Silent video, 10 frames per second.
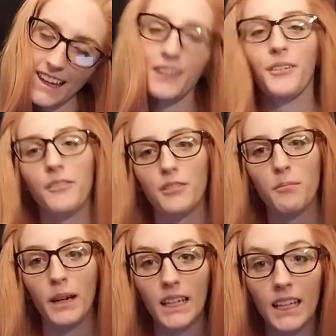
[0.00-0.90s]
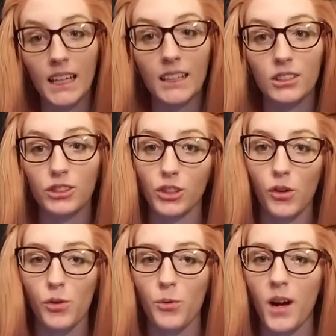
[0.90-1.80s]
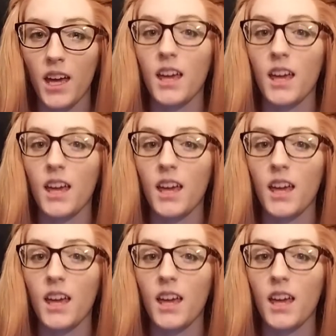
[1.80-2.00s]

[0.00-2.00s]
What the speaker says: Hello everybody! So